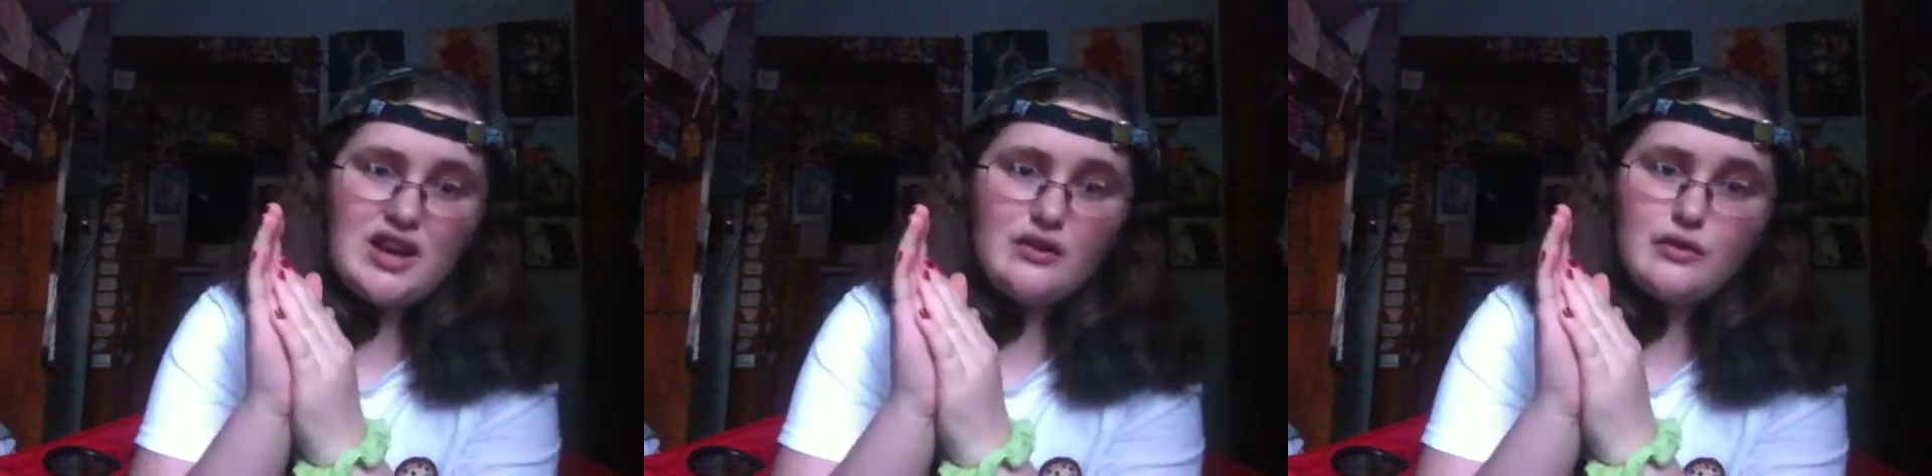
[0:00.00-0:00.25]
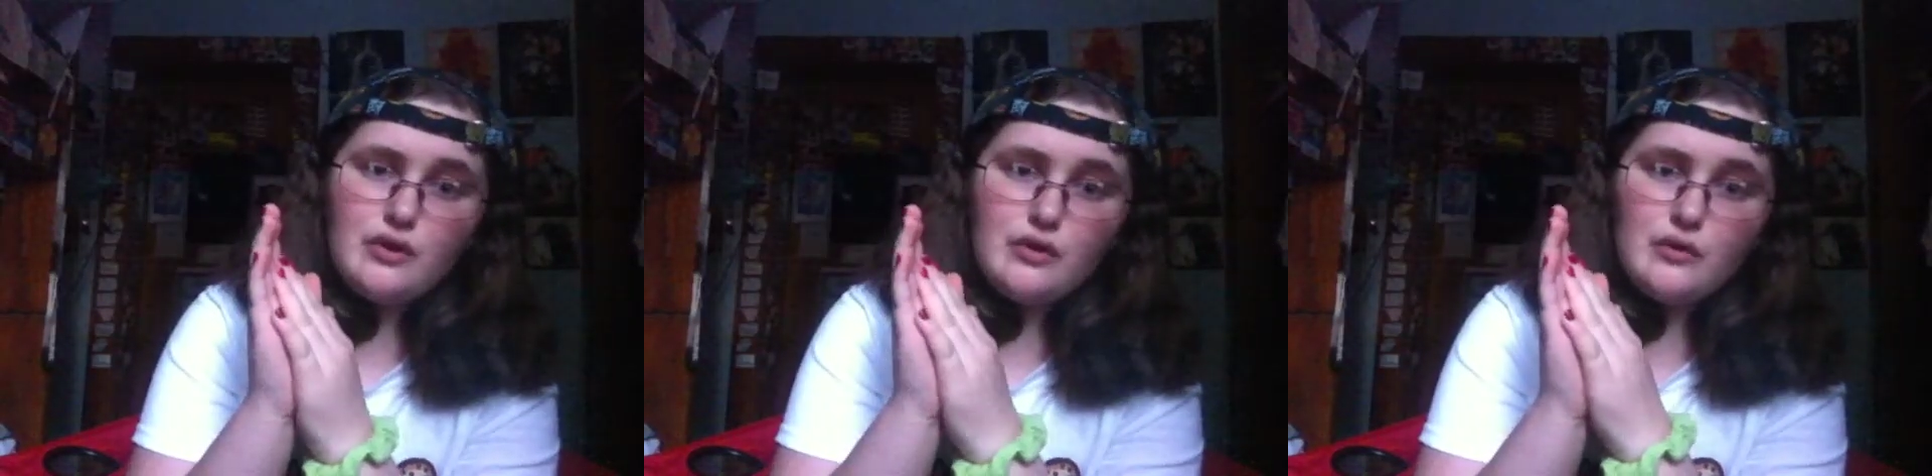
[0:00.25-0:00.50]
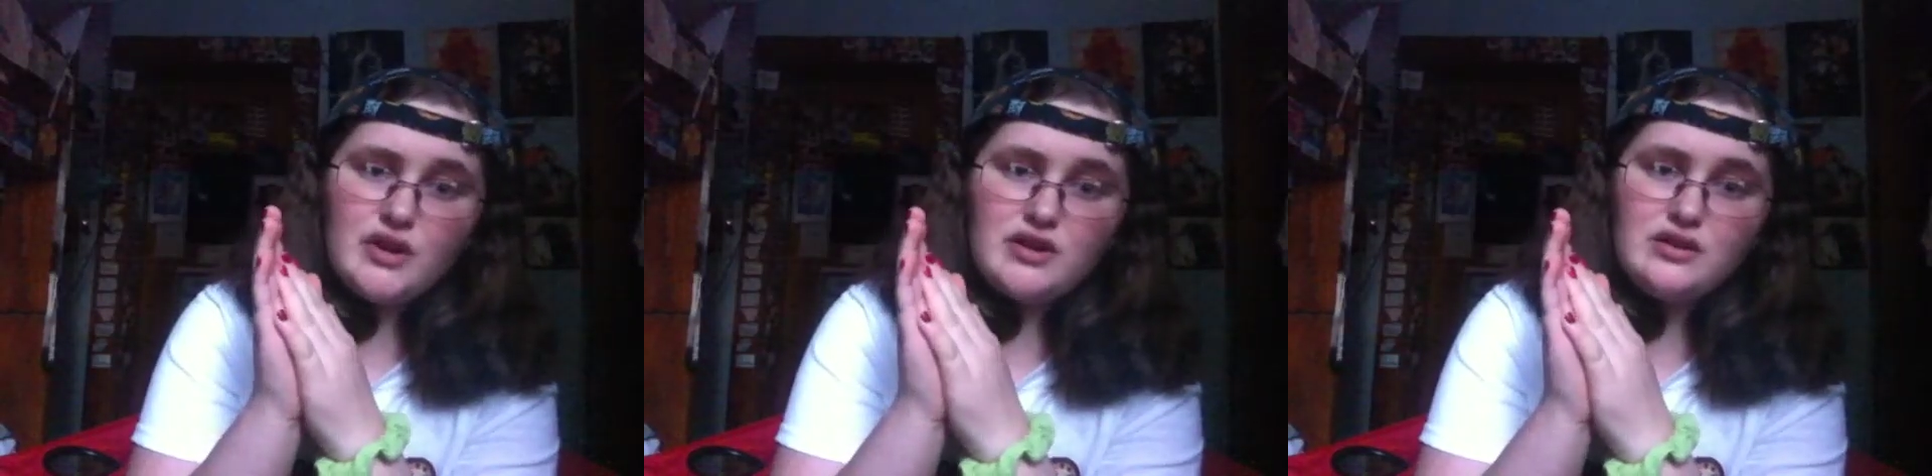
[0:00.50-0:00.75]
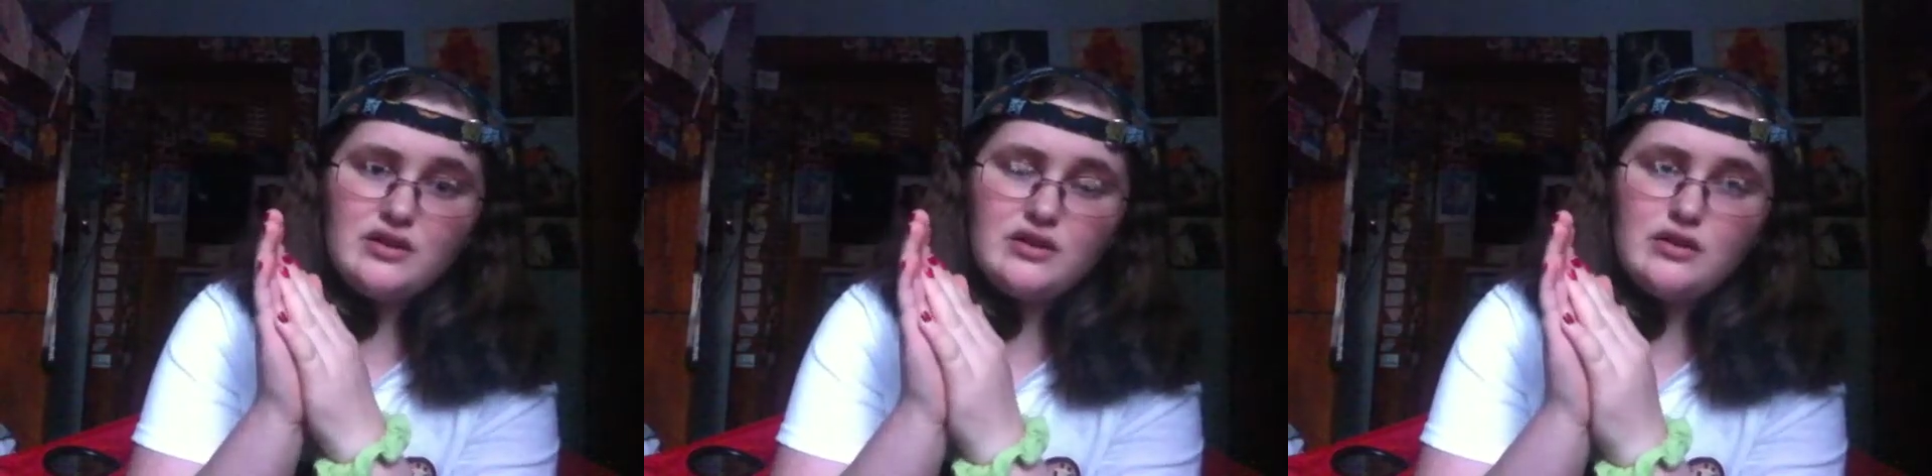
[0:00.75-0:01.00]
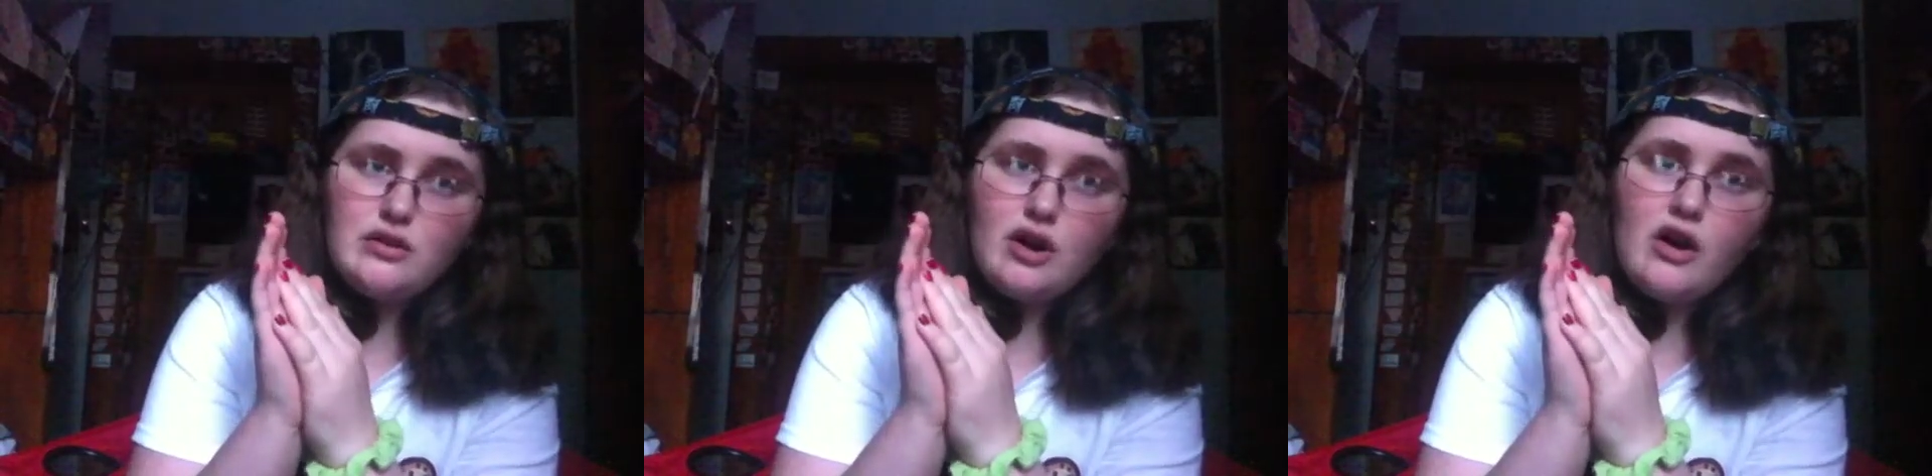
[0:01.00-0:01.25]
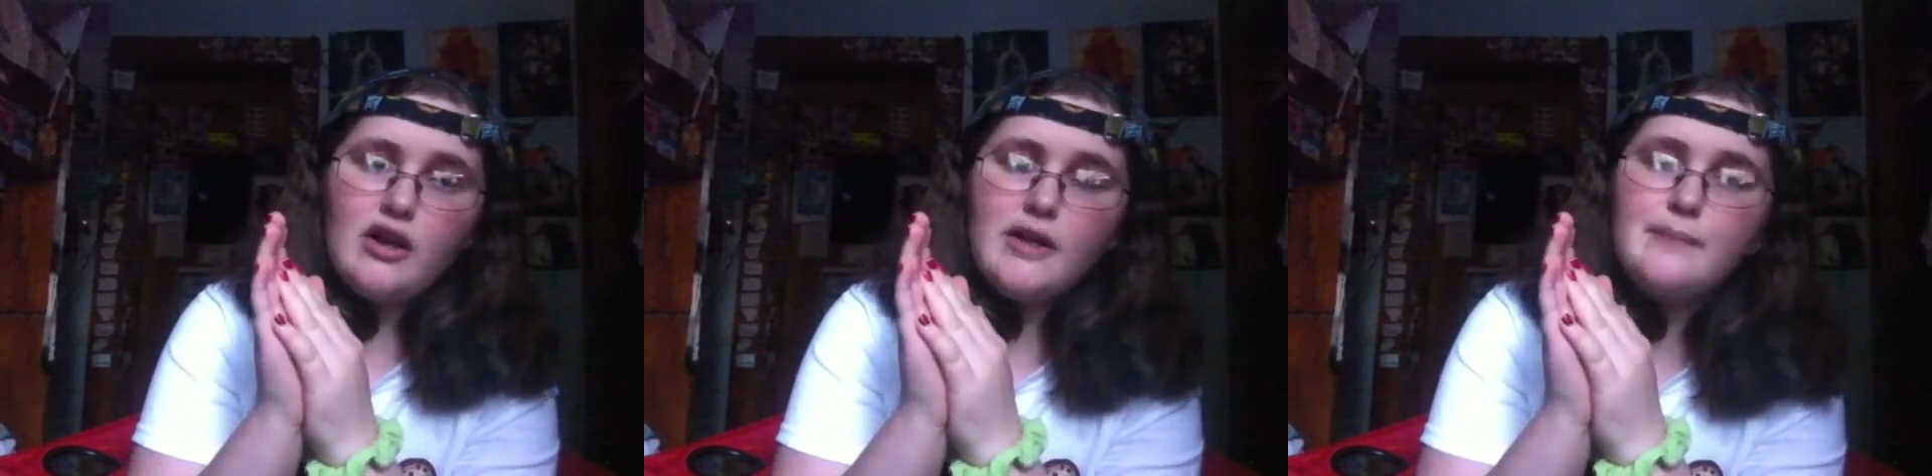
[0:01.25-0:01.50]
I don't know what you
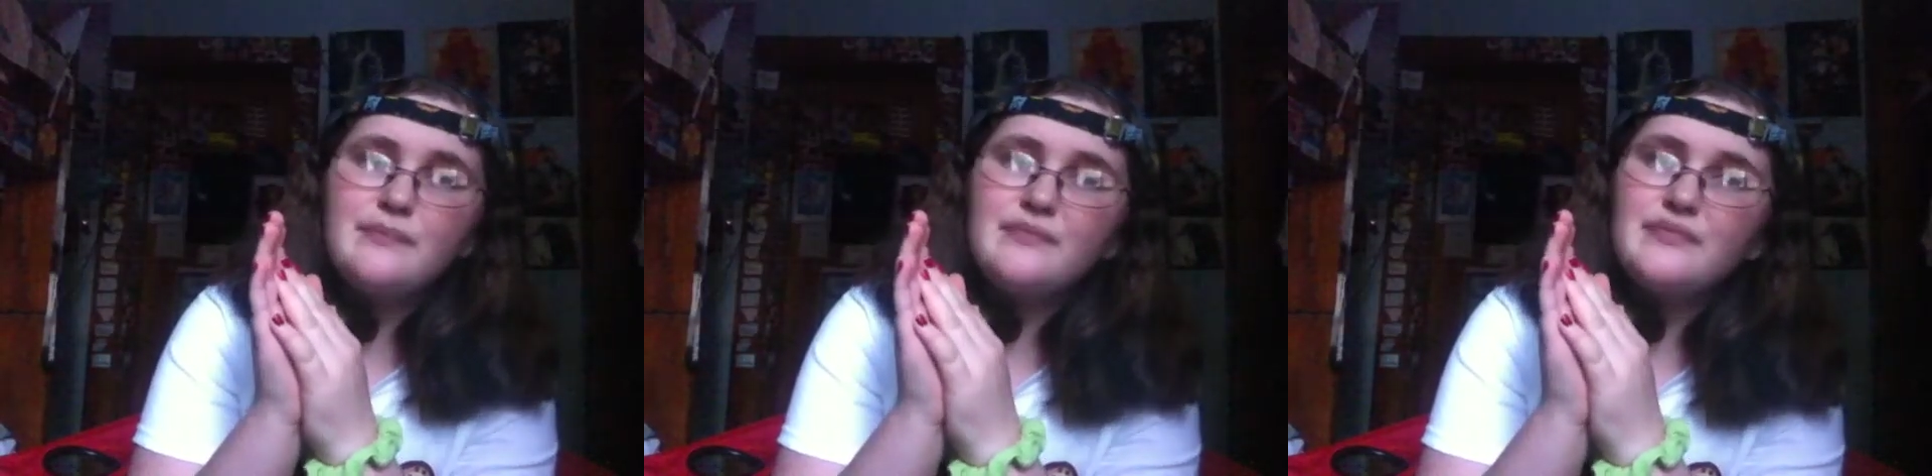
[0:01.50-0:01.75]
call it.